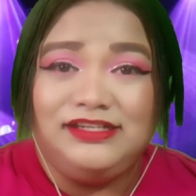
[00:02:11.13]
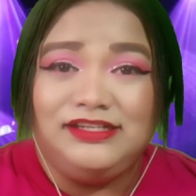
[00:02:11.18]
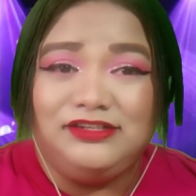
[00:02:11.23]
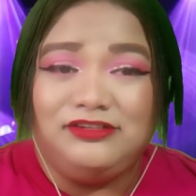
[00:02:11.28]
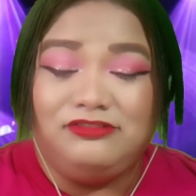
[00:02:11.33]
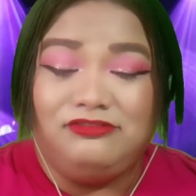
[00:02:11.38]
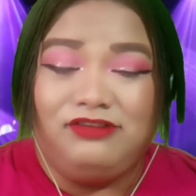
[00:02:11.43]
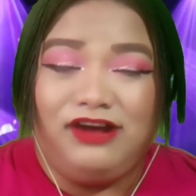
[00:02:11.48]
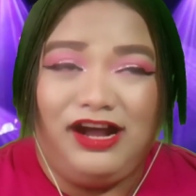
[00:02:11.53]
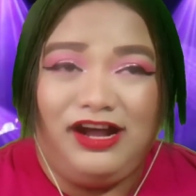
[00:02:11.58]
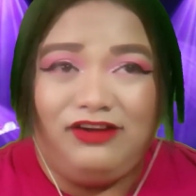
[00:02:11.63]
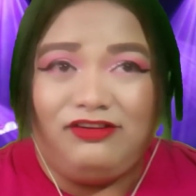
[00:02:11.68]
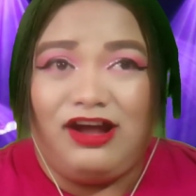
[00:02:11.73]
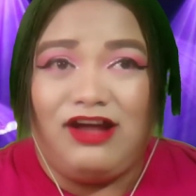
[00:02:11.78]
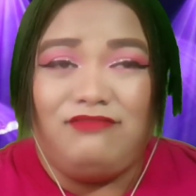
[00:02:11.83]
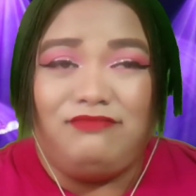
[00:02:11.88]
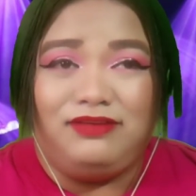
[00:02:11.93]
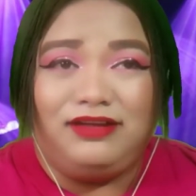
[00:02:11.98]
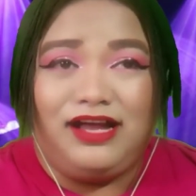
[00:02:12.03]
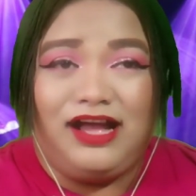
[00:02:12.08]
Wow.
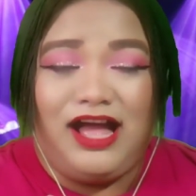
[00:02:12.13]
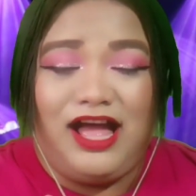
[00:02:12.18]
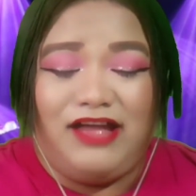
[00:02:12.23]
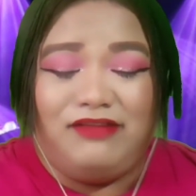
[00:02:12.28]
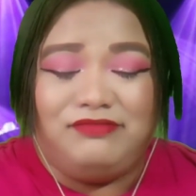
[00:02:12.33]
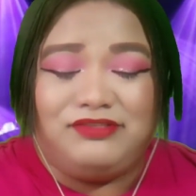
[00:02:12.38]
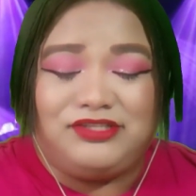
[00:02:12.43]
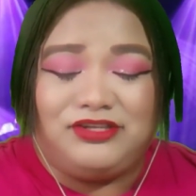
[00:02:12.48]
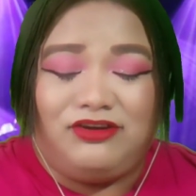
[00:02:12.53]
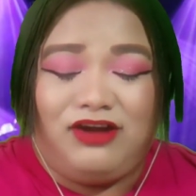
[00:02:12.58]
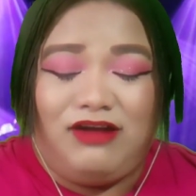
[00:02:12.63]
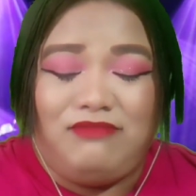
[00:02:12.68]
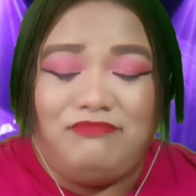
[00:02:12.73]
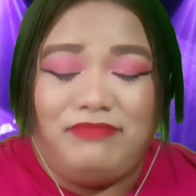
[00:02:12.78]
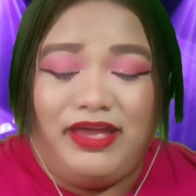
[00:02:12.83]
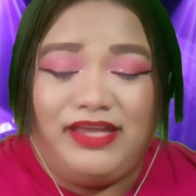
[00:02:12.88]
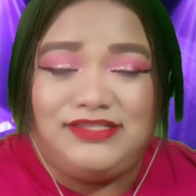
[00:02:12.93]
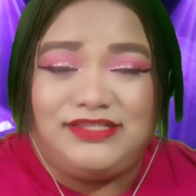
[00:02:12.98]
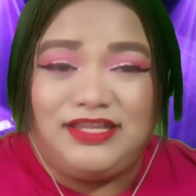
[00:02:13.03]
I'm so amazed,